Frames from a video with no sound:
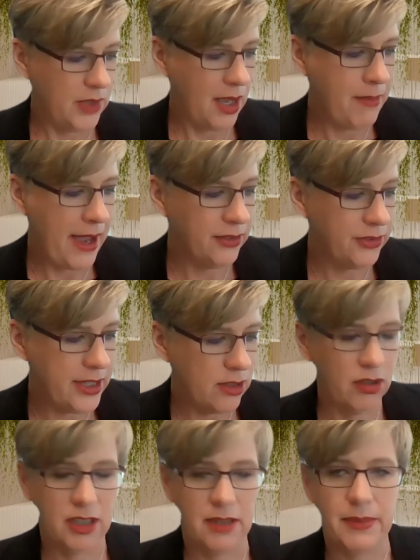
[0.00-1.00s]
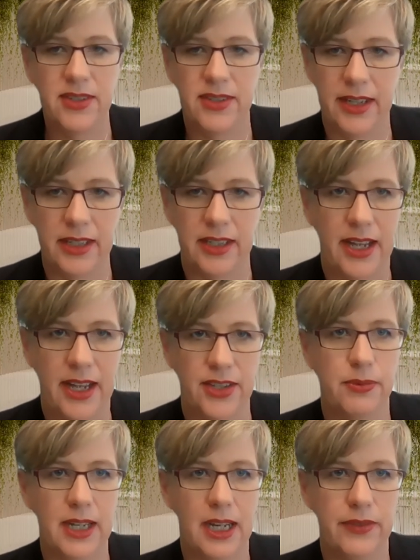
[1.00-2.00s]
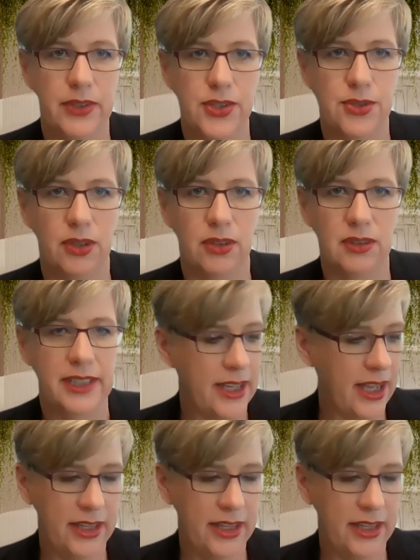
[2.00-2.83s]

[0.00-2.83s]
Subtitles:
about the economy, saying it has recovered strongly